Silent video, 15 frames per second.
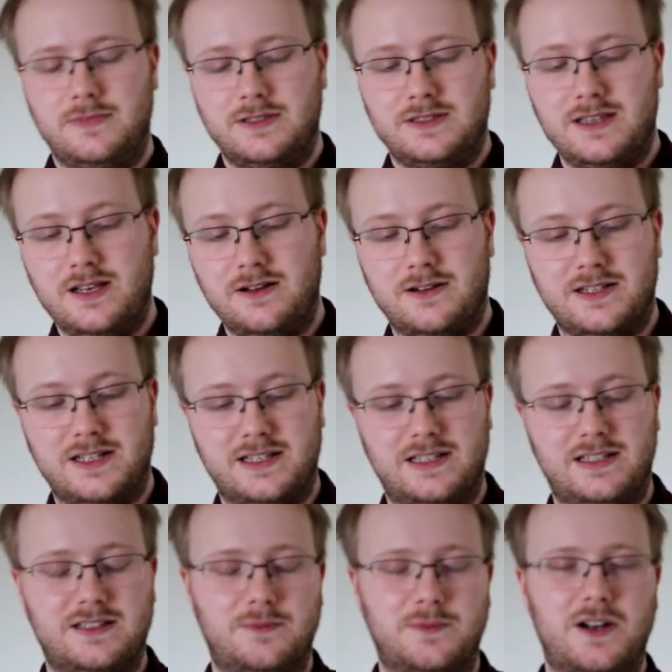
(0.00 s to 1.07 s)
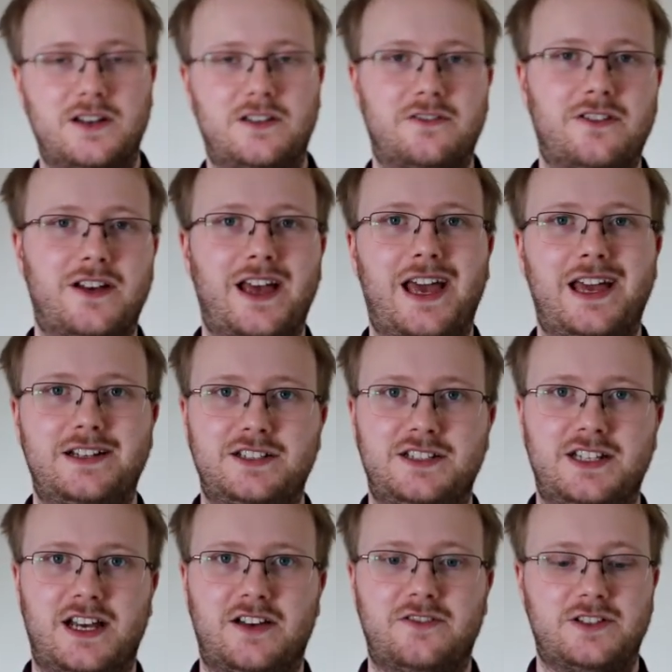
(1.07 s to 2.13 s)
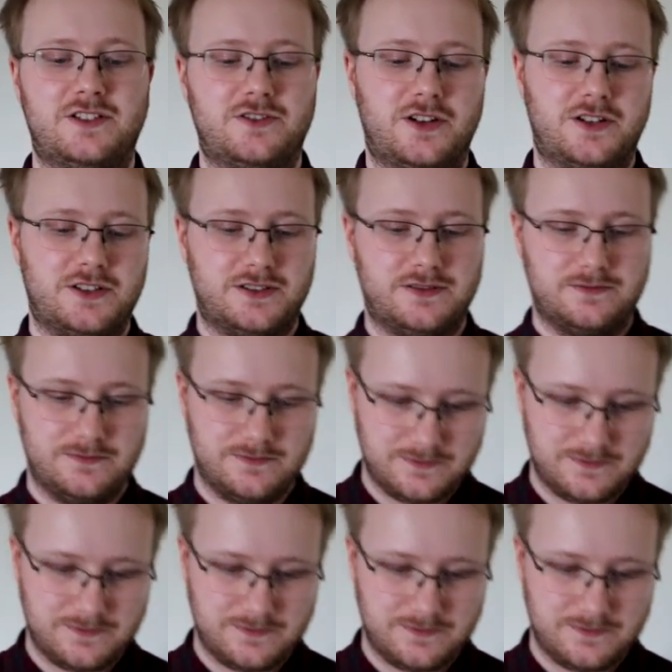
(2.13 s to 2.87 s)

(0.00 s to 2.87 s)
theoretically some kind of HCF instruction.